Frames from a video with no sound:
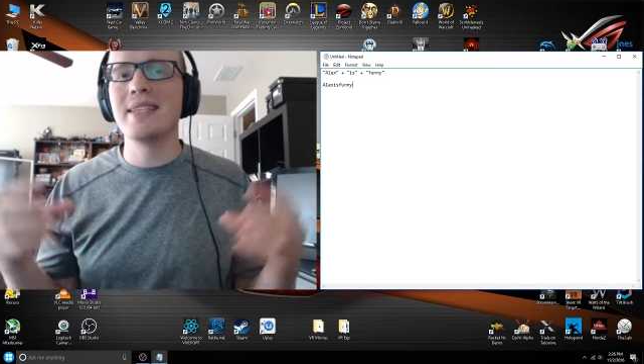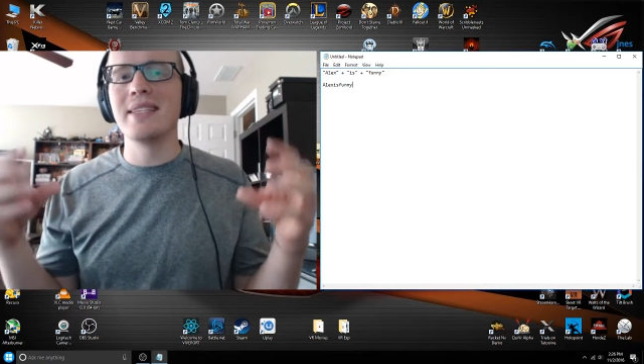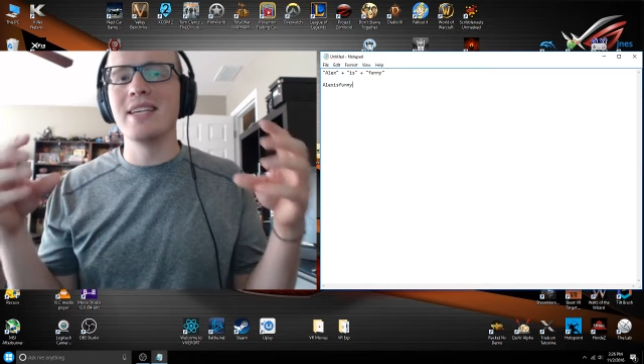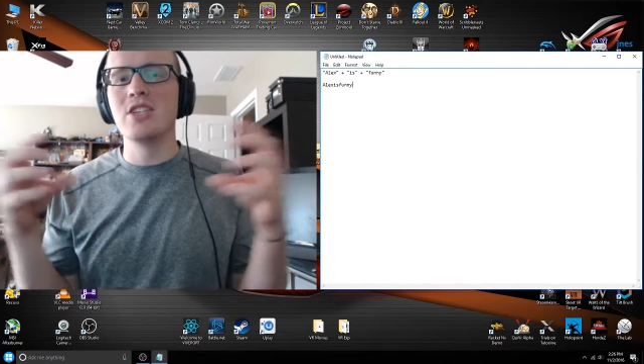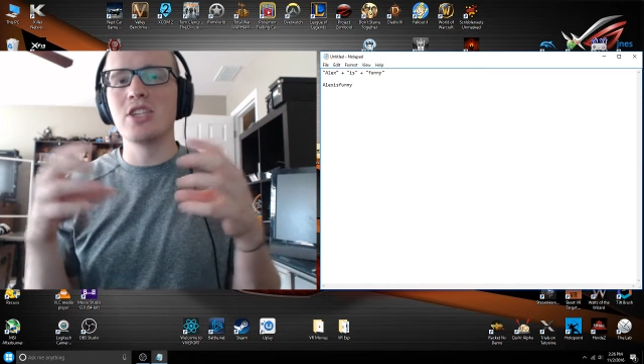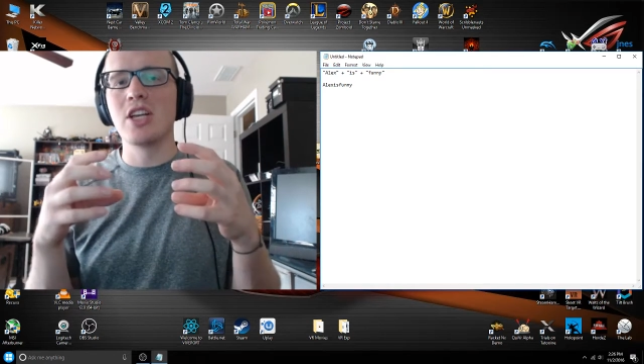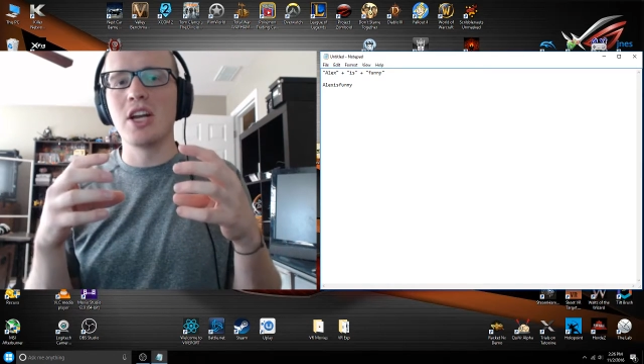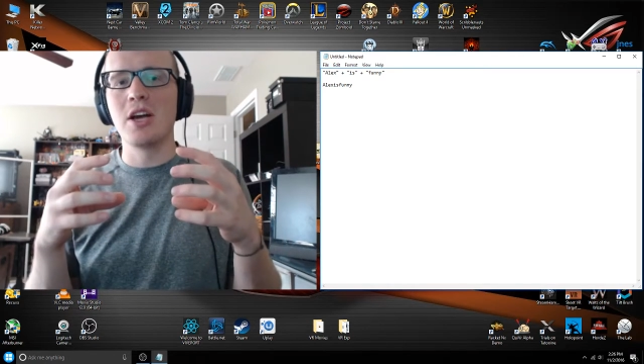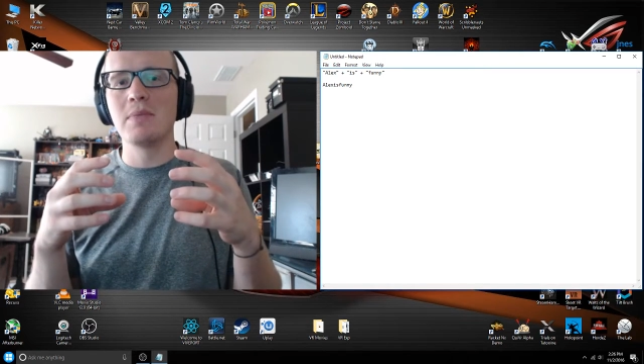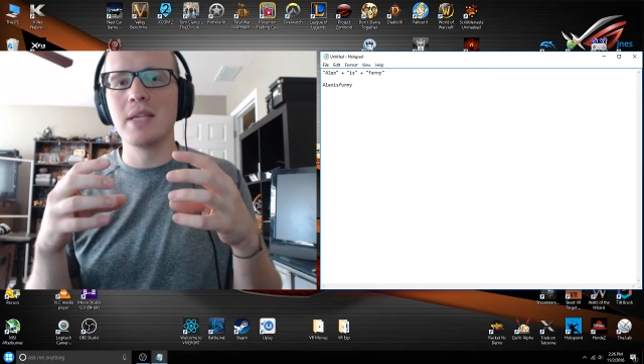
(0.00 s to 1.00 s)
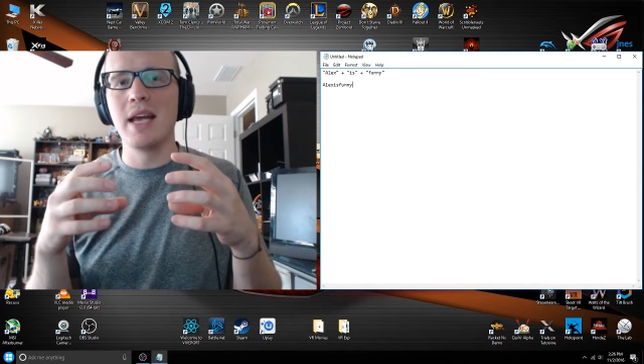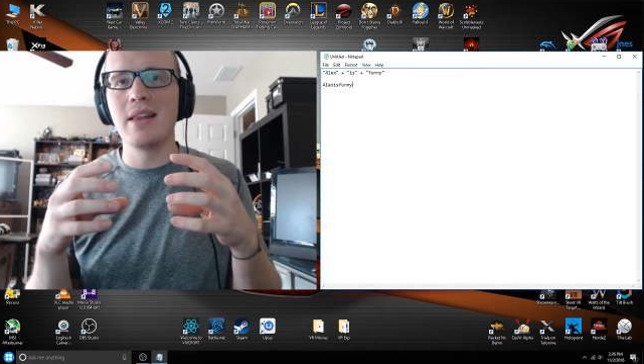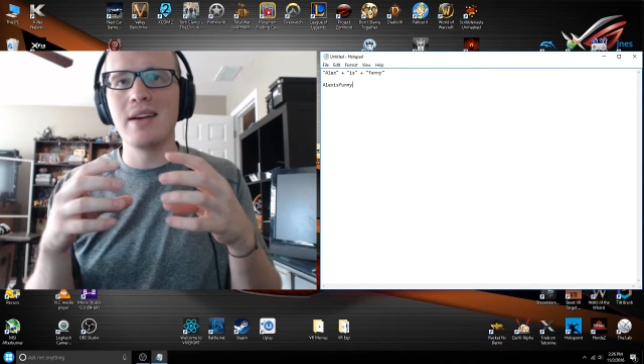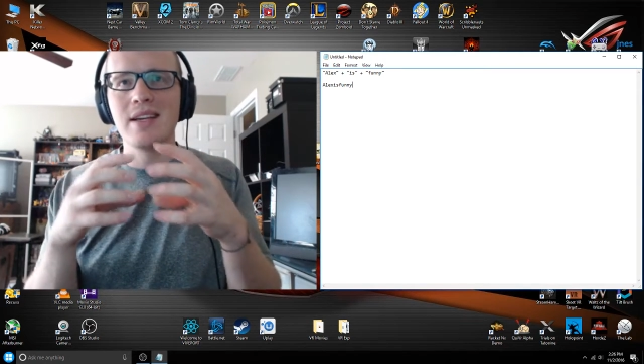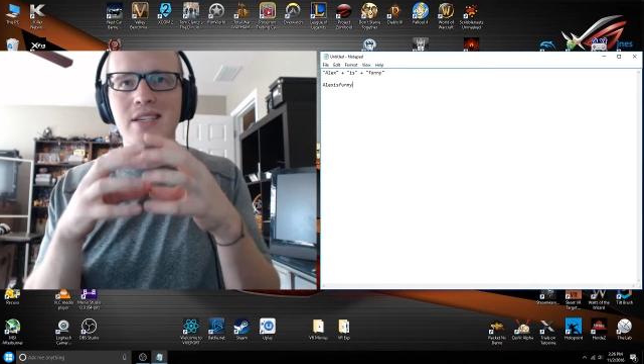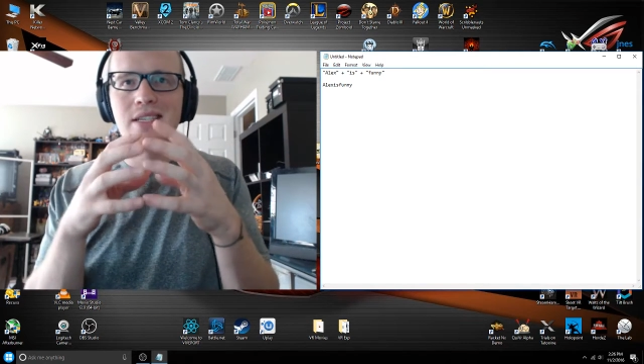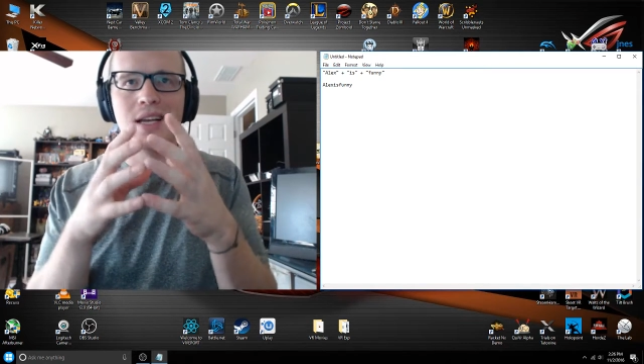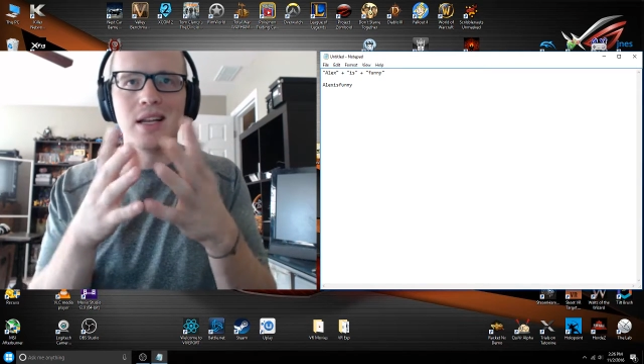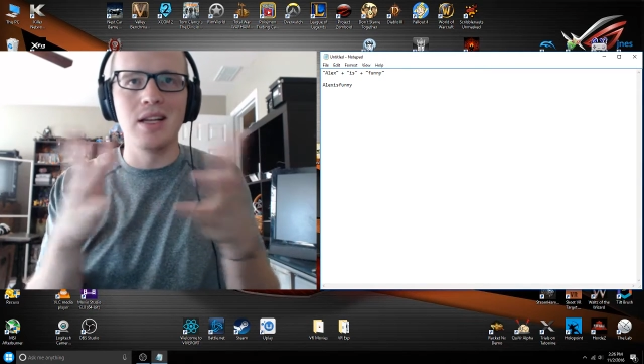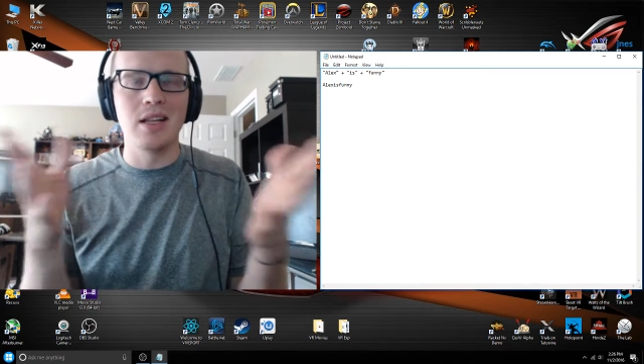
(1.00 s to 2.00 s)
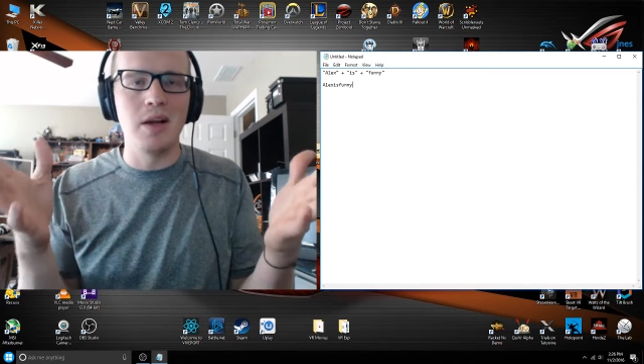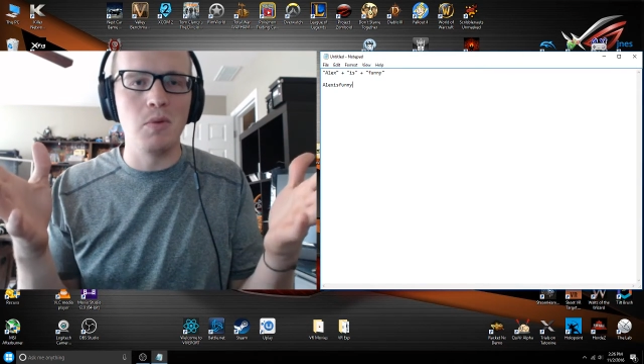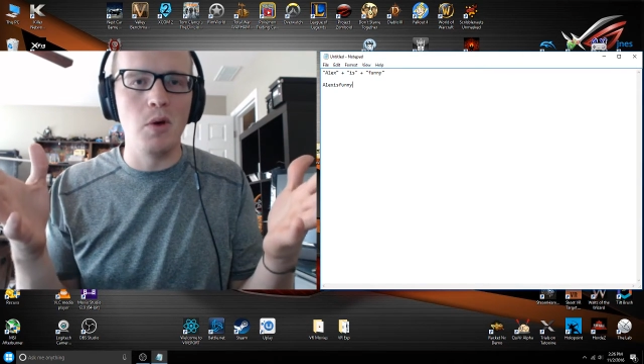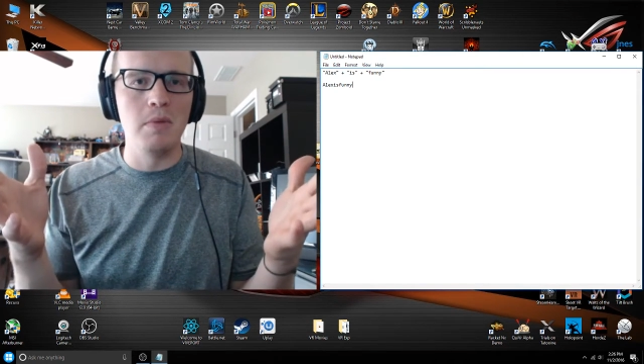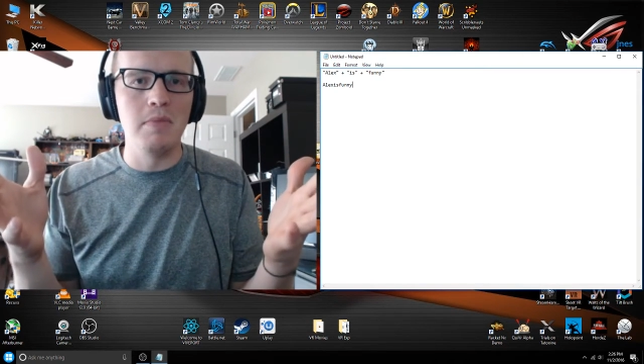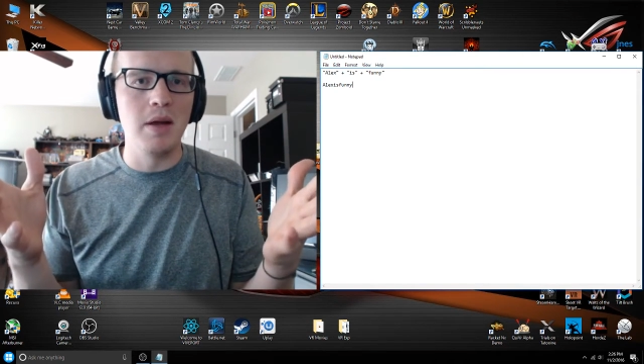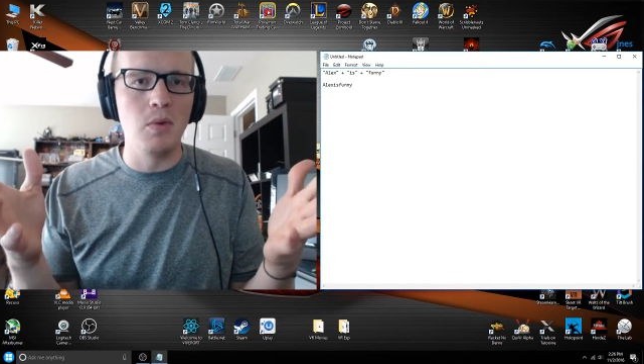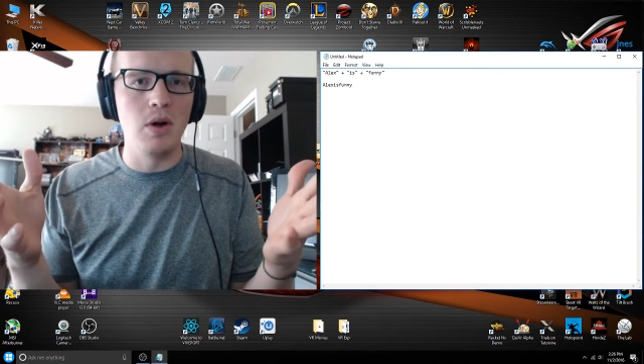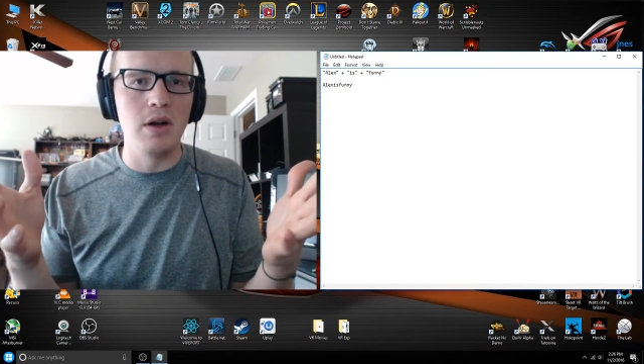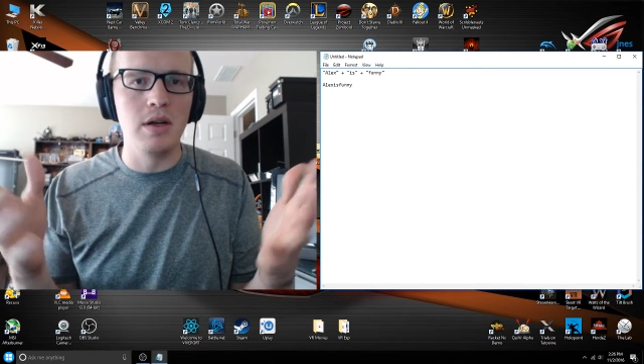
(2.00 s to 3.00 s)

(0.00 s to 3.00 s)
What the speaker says: it's just going to come together and it's just going to look like one big word.